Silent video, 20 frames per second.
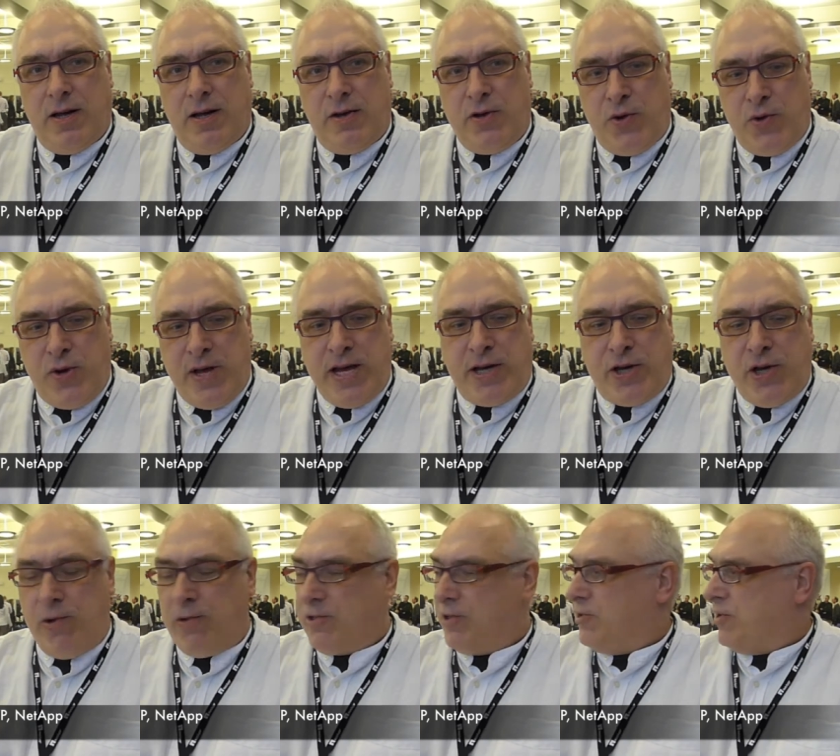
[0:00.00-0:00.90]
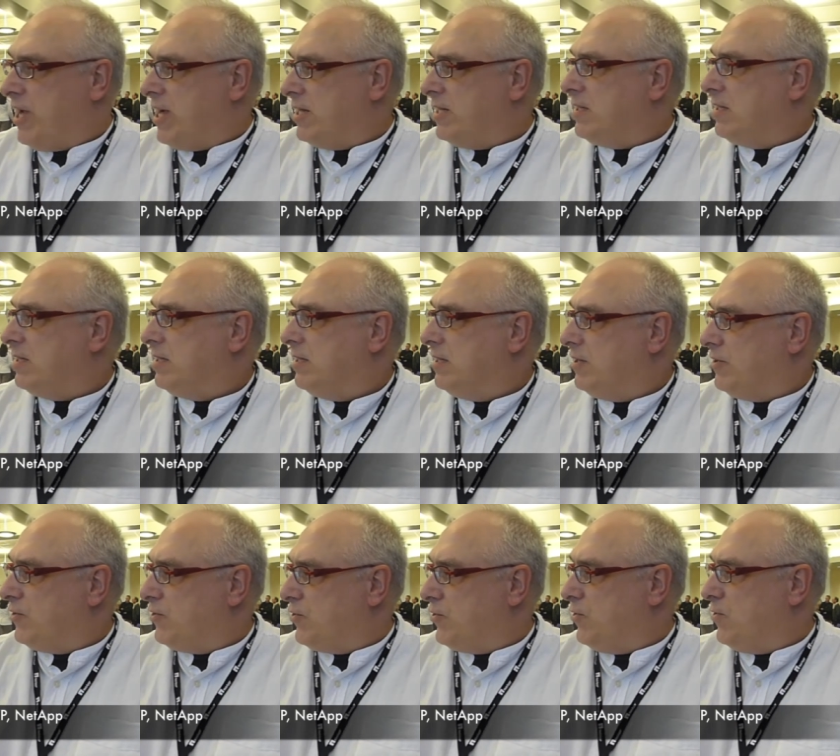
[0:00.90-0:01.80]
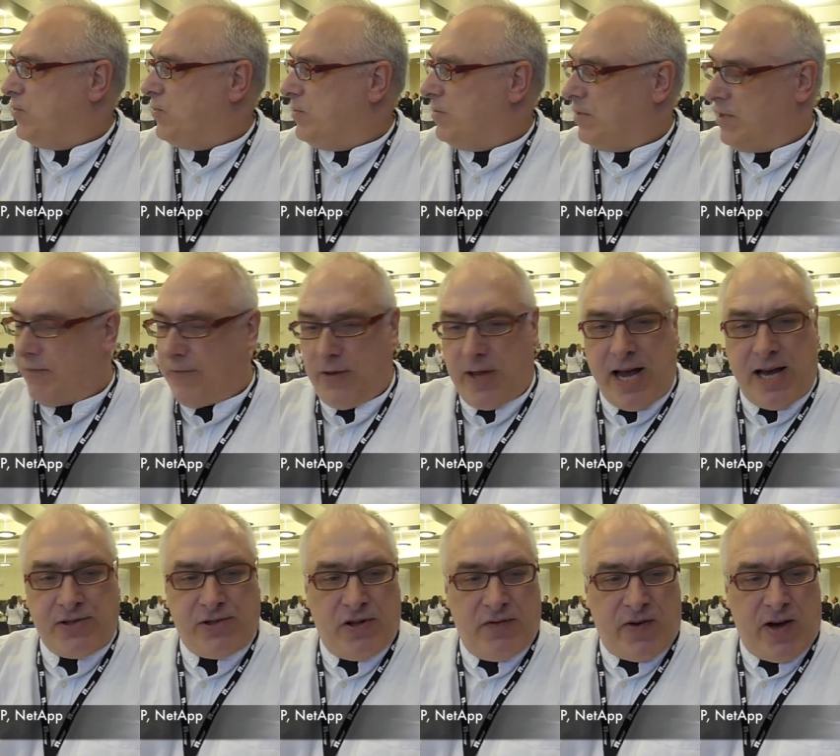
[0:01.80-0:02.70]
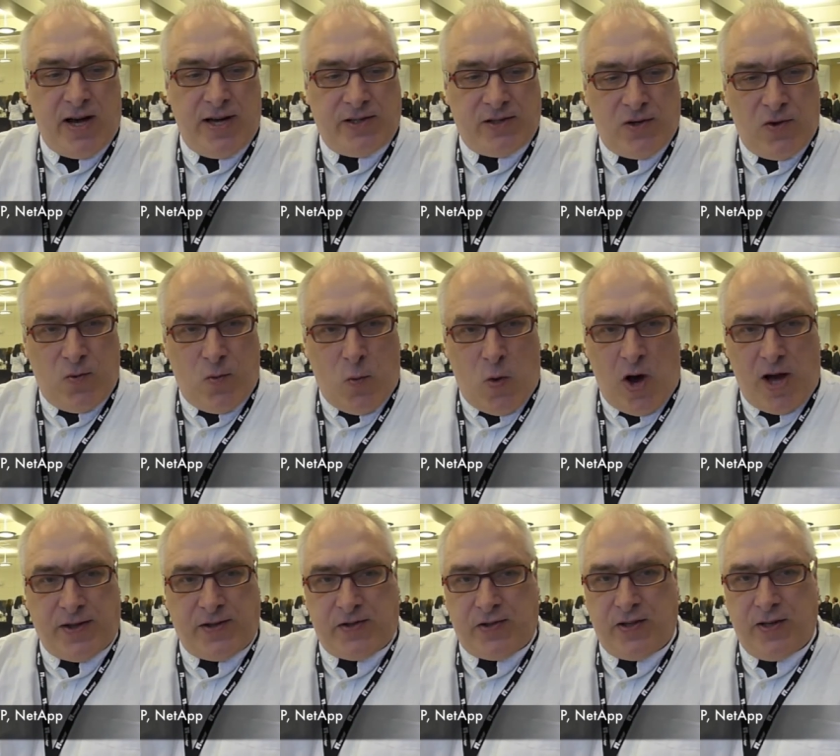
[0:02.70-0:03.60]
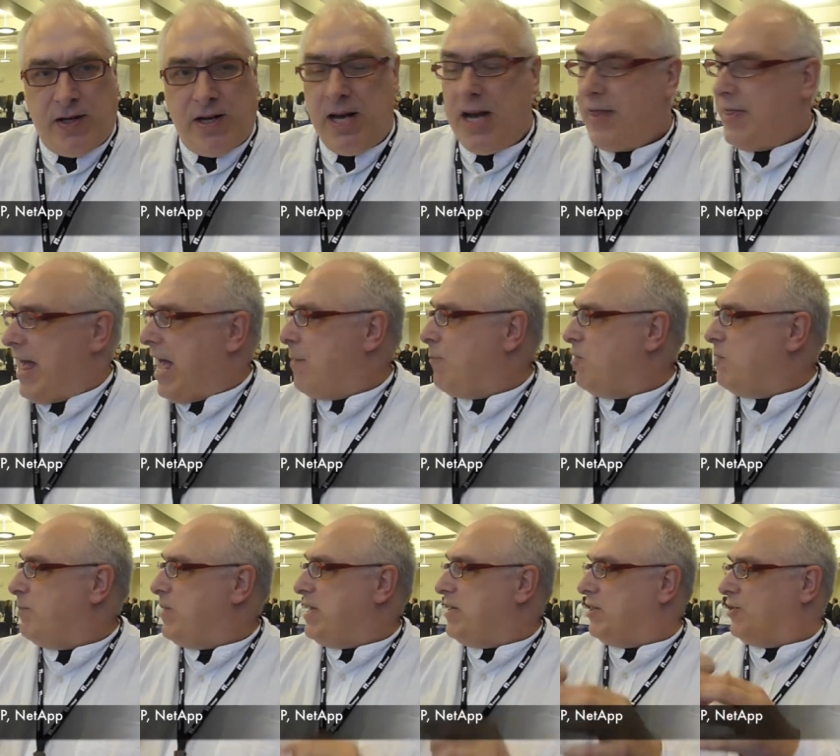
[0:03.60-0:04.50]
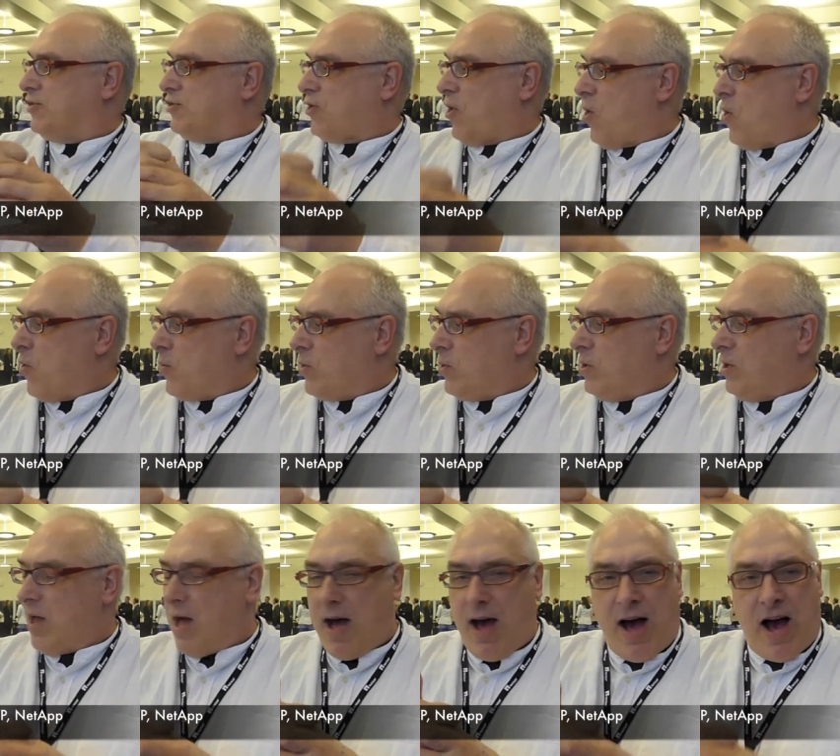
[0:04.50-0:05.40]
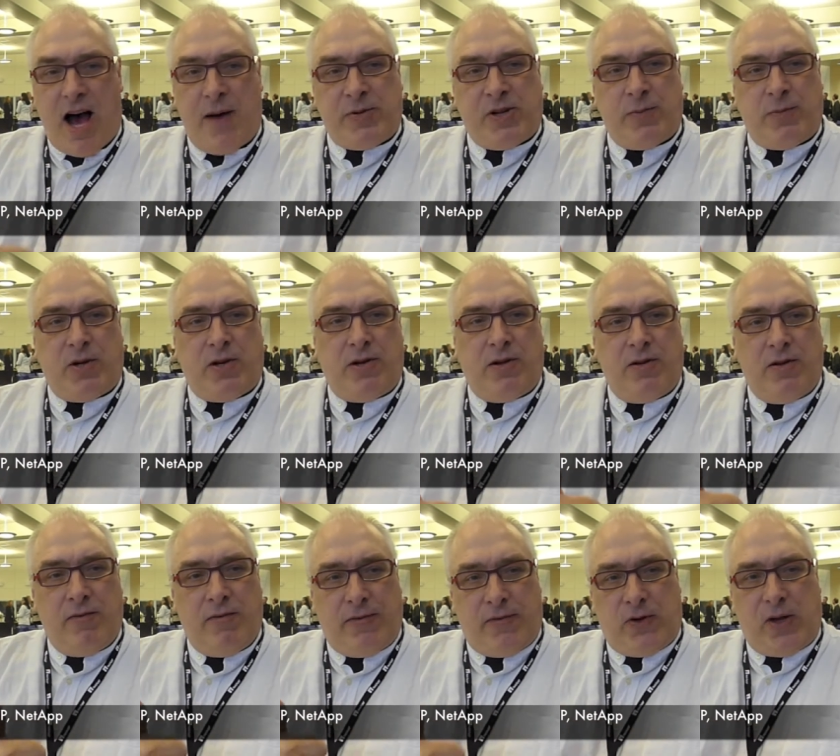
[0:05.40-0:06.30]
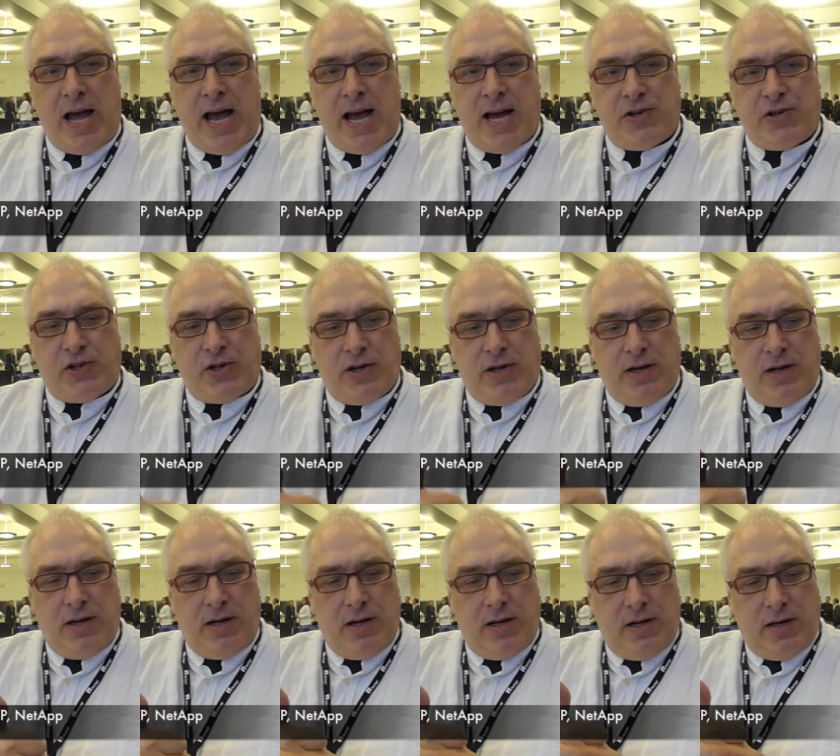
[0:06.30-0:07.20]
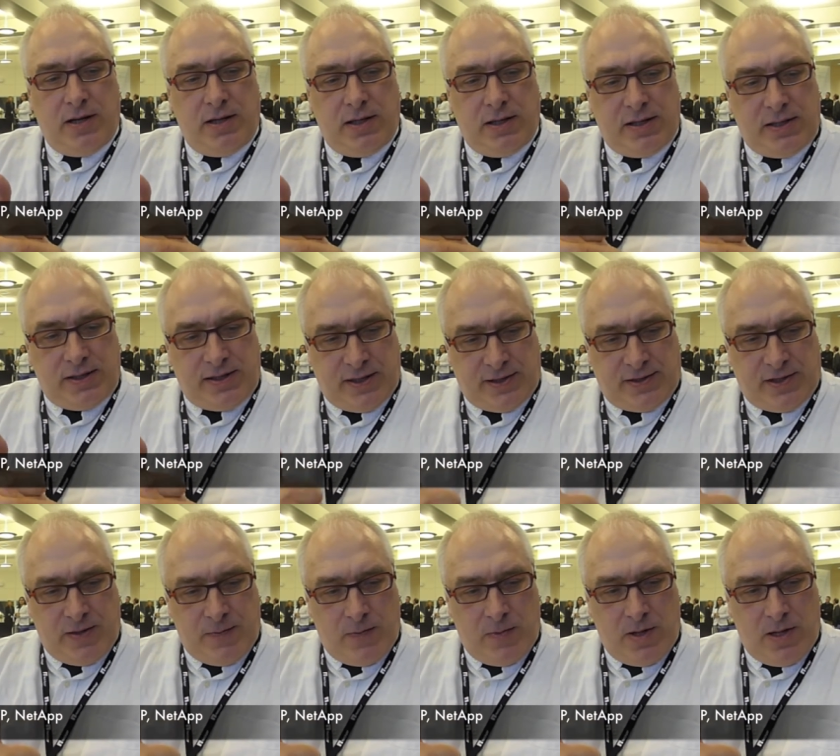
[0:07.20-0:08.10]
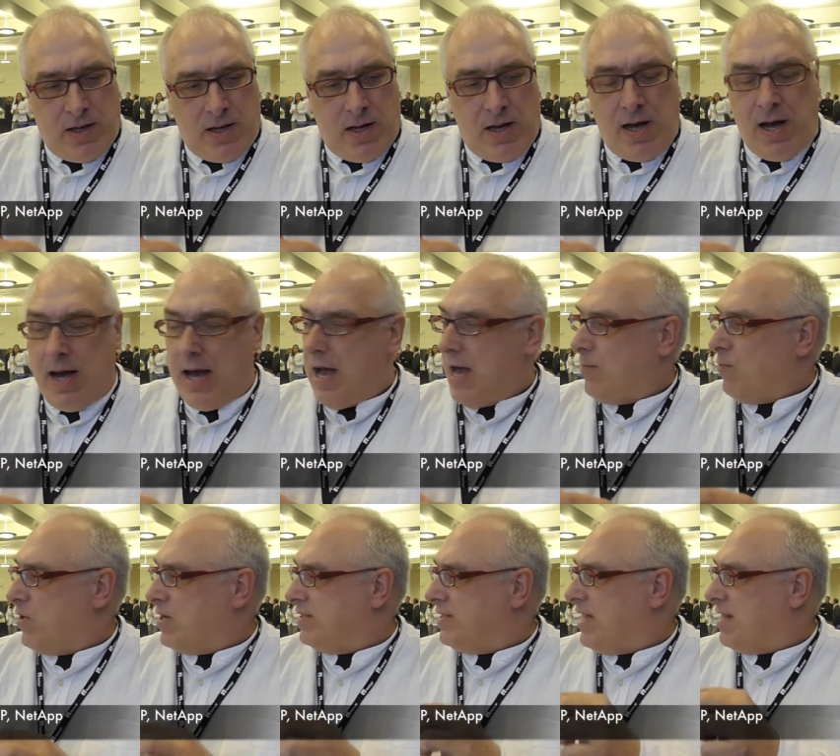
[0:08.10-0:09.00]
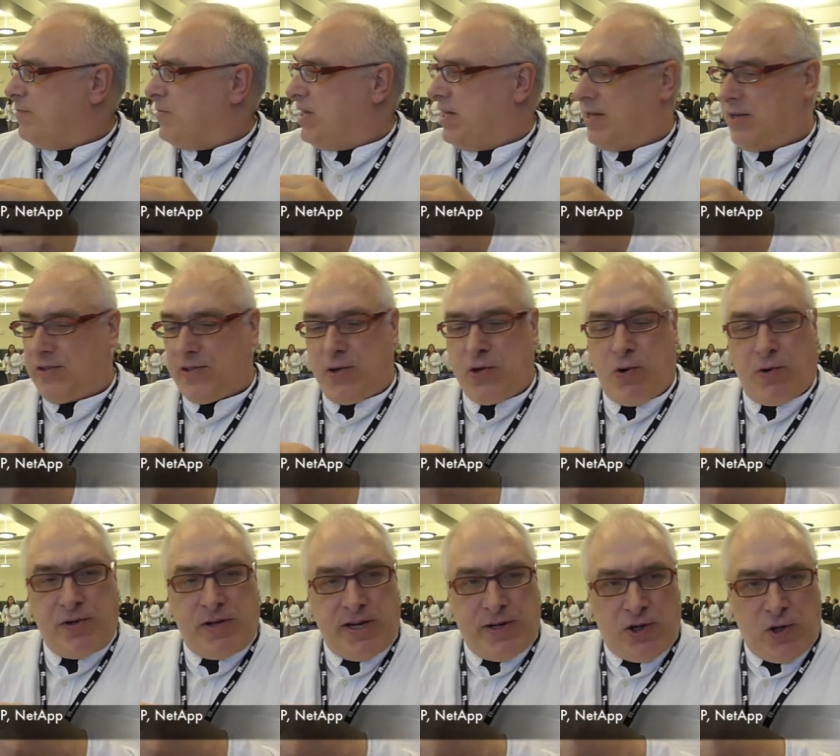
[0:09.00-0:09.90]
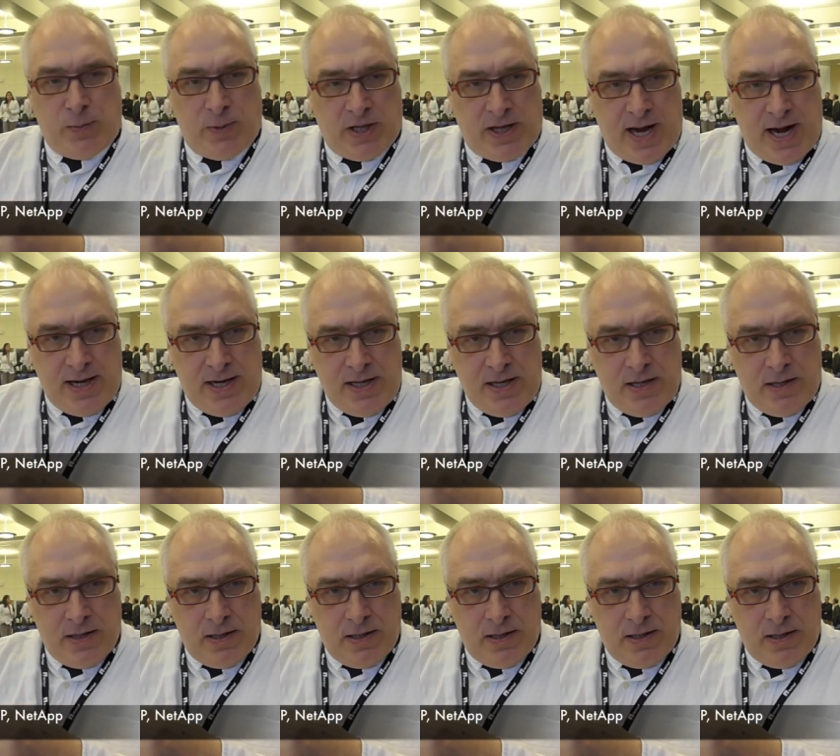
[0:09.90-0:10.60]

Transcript: unique user data to the flash device once. That would be the total optimal flash system. And what does that mean? So you're deduplicating